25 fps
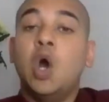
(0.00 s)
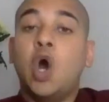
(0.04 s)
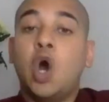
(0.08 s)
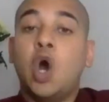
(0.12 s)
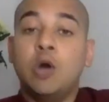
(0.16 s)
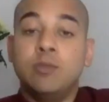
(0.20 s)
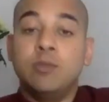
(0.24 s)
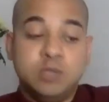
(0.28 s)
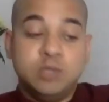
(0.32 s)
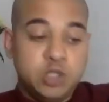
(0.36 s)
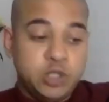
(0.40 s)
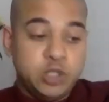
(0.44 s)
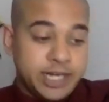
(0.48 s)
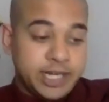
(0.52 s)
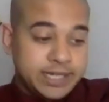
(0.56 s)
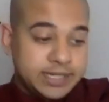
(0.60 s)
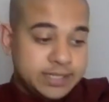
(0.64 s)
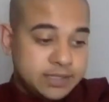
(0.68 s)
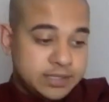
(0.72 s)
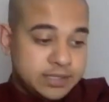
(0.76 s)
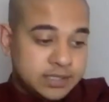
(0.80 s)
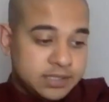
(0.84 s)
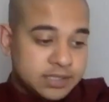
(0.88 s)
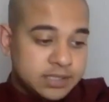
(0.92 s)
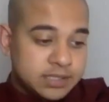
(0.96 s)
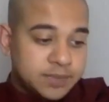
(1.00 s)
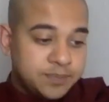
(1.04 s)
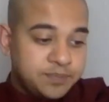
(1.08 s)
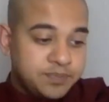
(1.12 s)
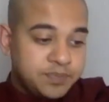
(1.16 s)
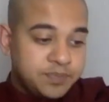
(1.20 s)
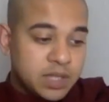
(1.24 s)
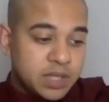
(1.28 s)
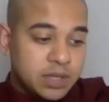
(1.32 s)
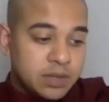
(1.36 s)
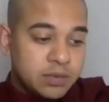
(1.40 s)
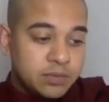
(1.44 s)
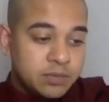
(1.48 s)
objects,
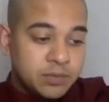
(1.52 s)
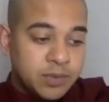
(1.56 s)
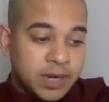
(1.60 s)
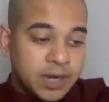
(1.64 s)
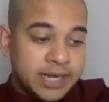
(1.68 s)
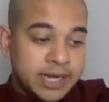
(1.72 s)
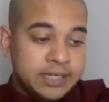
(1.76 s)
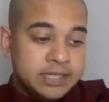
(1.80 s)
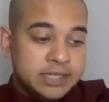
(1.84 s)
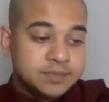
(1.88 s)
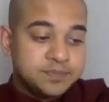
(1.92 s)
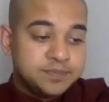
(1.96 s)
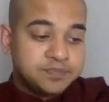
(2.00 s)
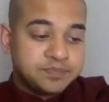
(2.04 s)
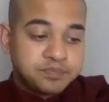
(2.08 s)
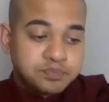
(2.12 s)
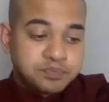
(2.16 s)
right?